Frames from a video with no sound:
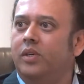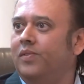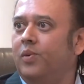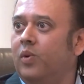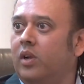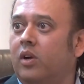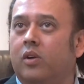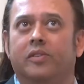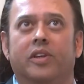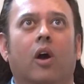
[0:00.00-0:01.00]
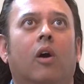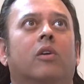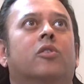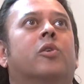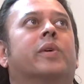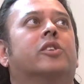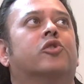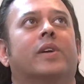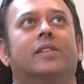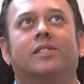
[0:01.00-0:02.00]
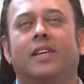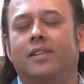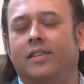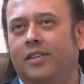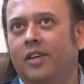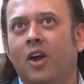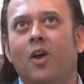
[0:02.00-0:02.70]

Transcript: if you want to call it, the all knowing transcendent